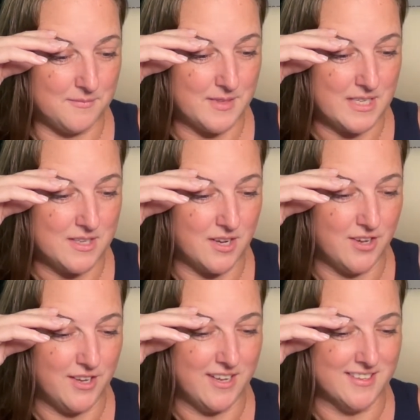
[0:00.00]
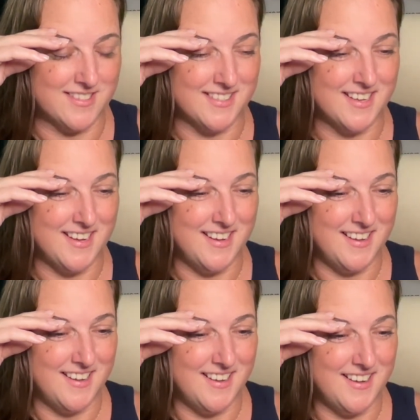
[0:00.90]
it's all because
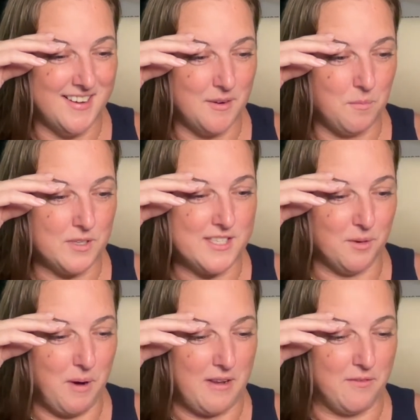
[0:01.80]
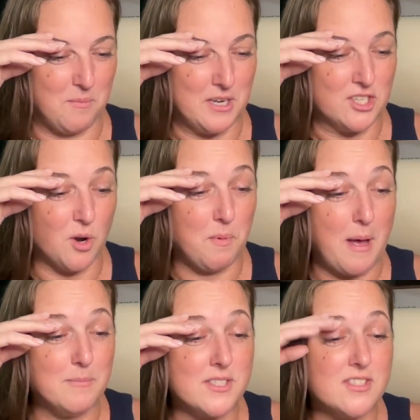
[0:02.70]
we're still waiting for me to show up.
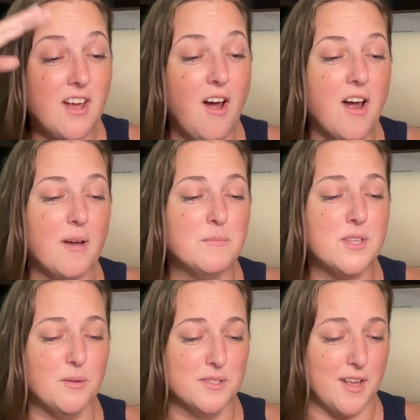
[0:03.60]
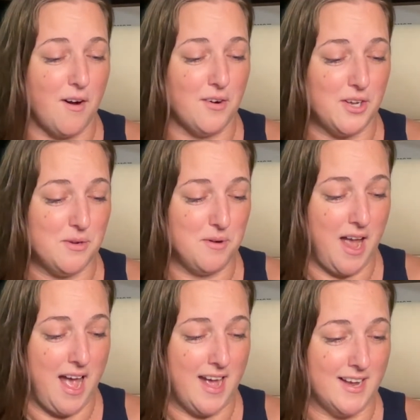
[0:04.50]
I'm so sorry, you
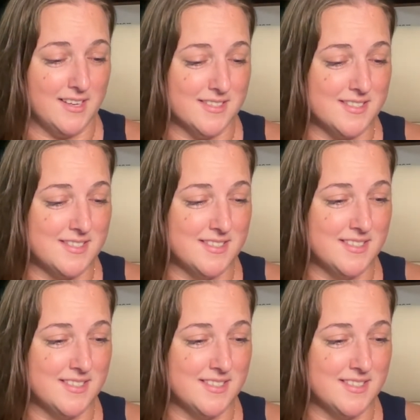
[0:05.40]
guys.